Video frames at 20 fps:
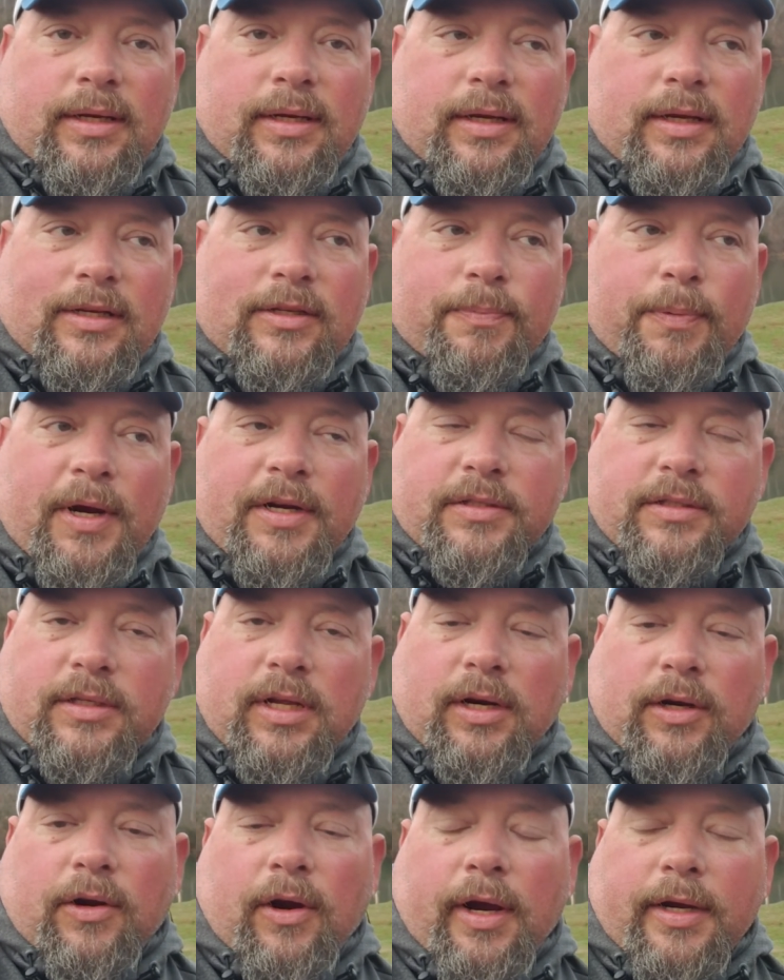Express has
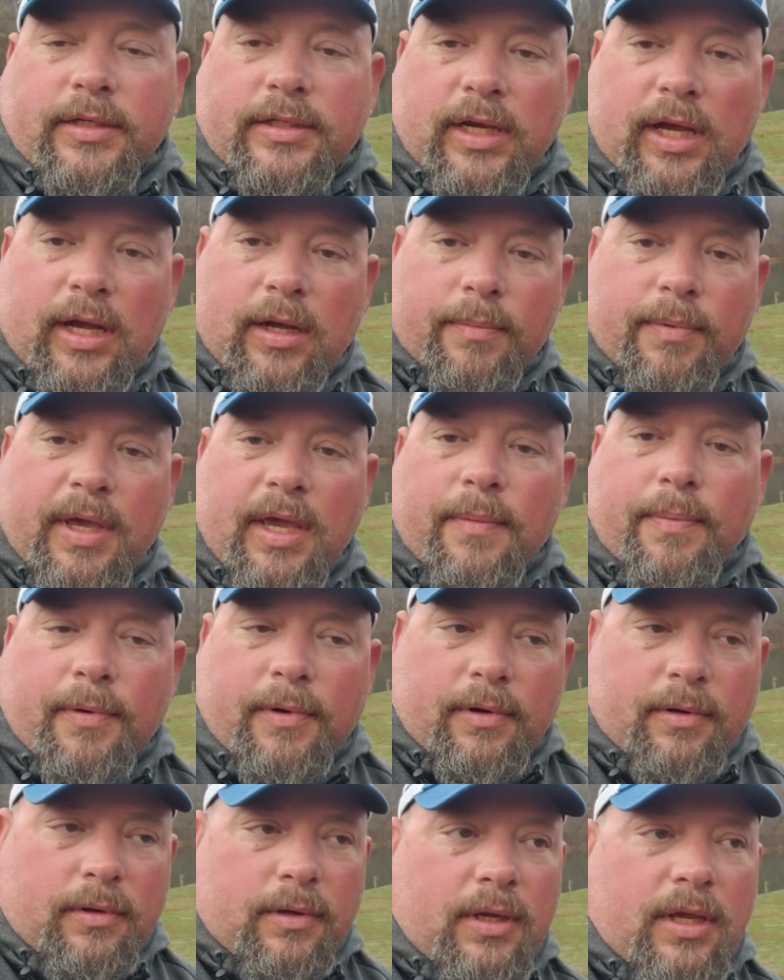done a great job
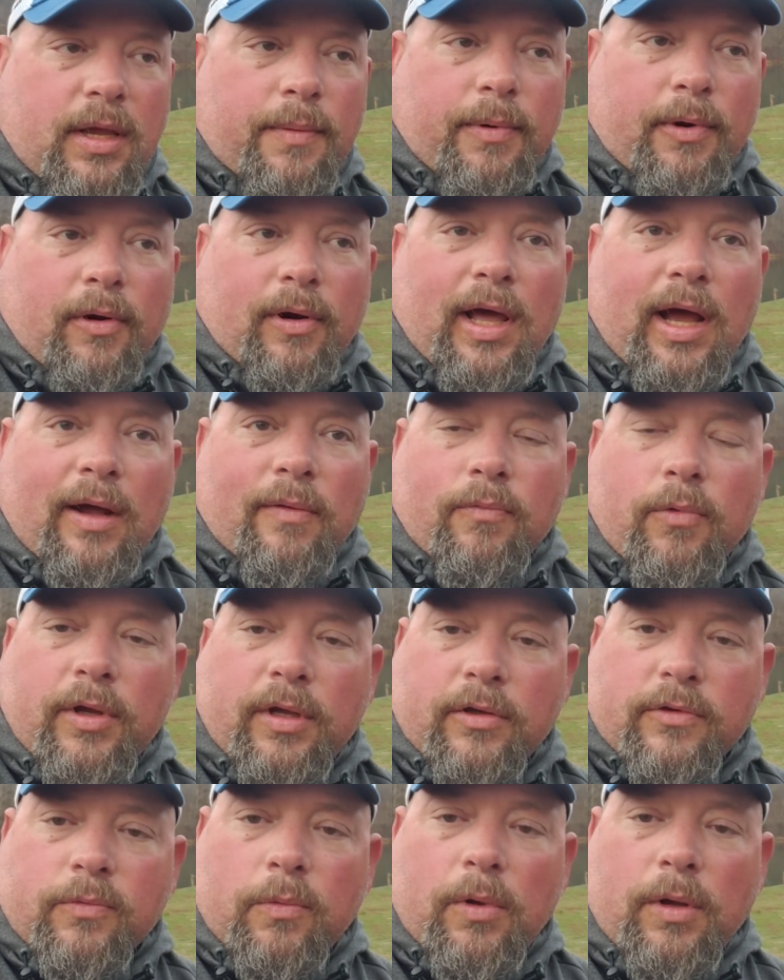keeping our live
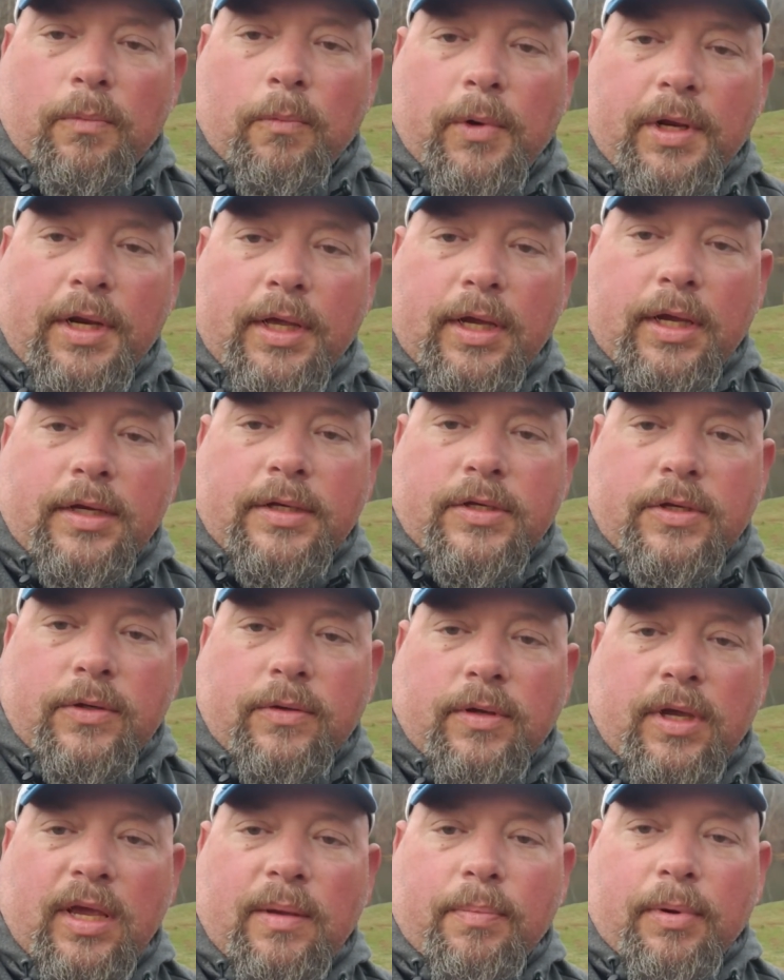wells what we need to
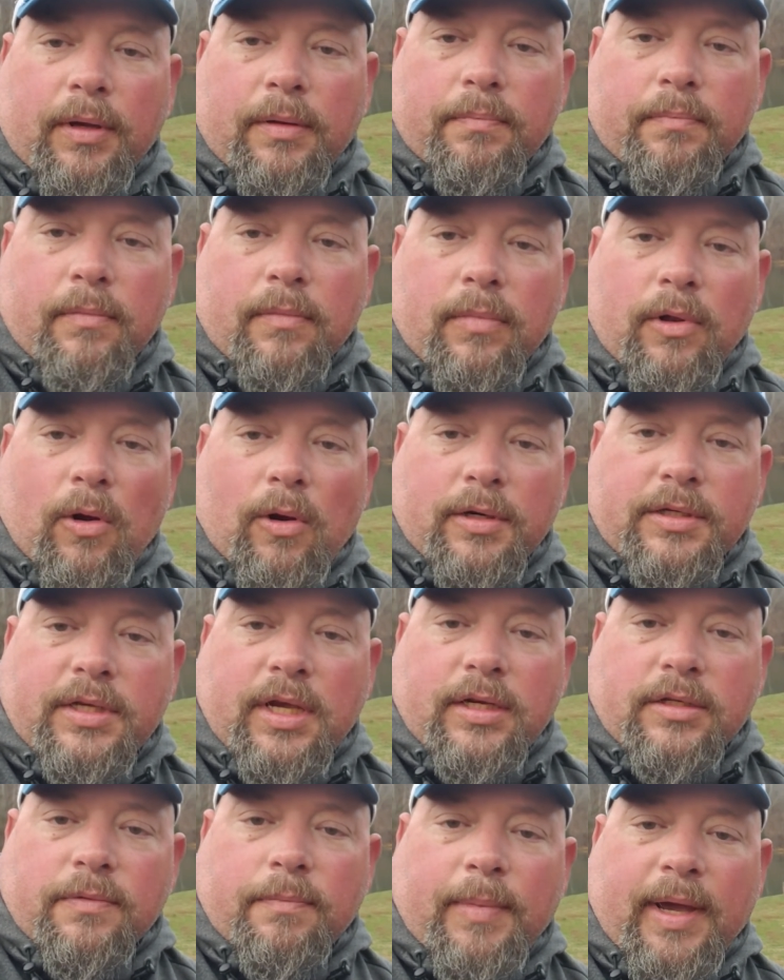keep a large
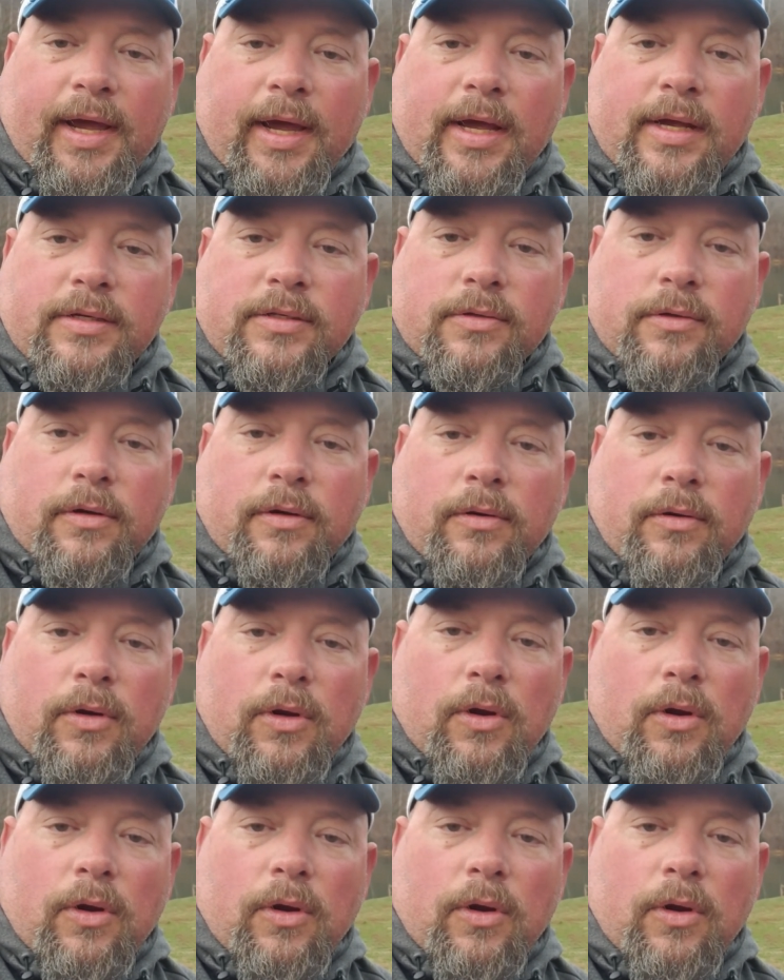catch of bass or